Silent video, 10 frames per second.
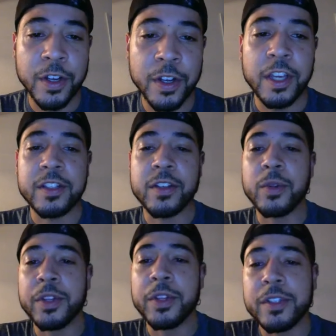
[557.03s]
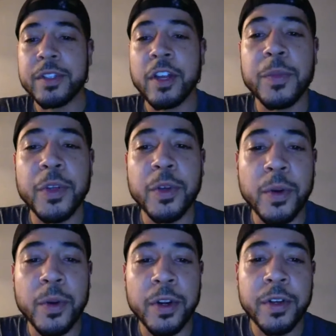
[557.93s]
His oldest son
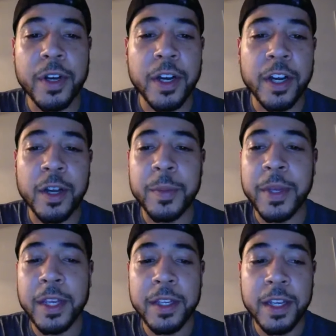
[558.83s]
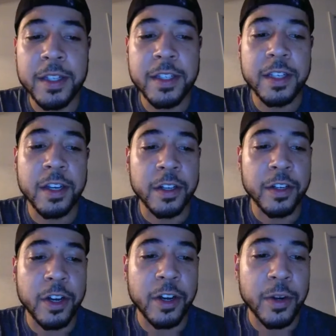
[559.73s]
Bjorn, and he has a young
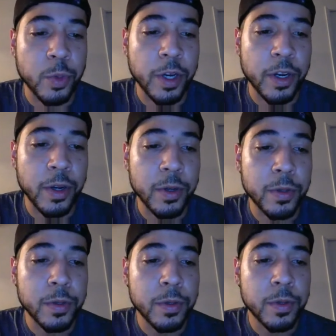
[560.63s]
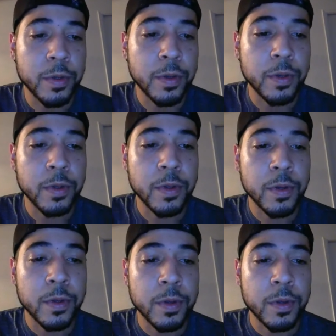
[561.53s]
daughter as well.
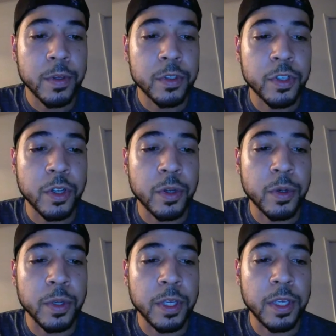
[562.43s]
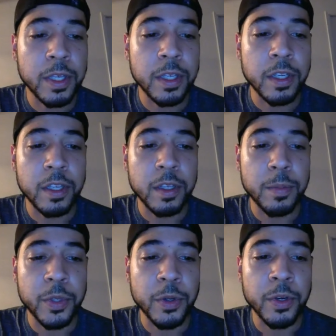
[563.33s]
So
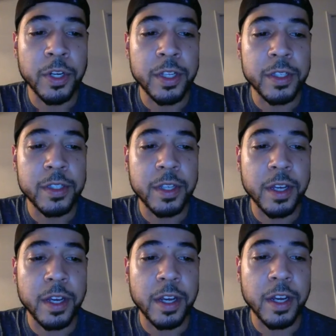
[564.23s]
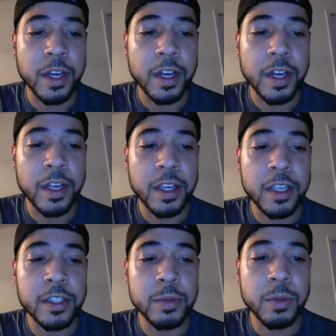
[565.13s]
Bjorn
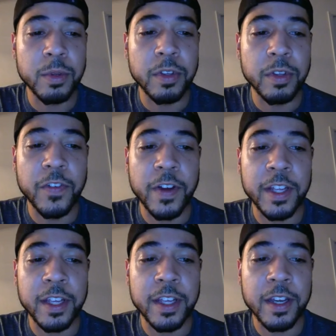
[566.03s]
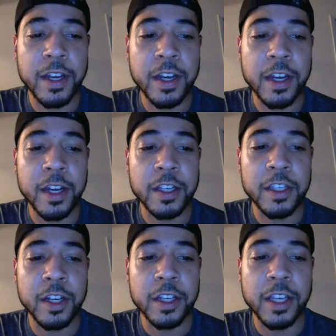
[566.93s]
he's really funny,
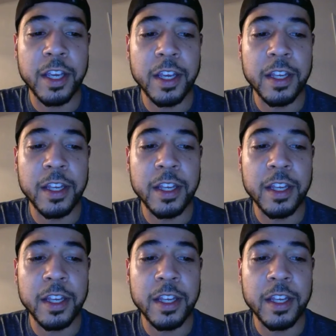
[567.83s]
young kid.